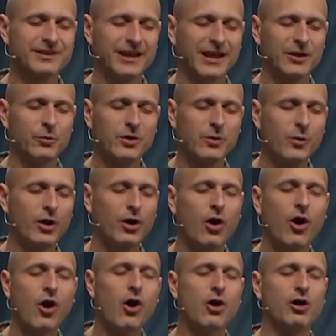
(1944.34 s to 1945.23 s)
And we want
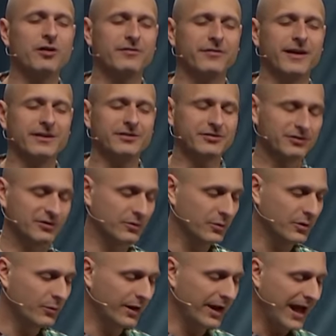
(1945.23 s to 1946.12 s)
all of us,
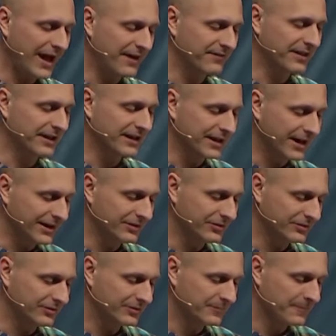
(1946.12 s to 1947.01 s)
we want to have the
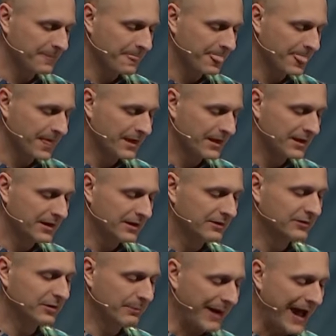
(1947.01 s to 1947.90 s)
guts
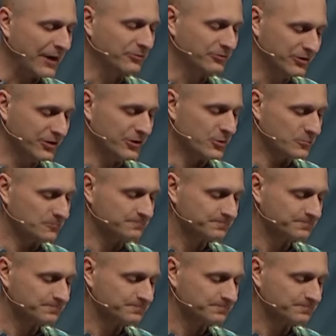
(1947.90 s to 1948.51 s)
to bow to you.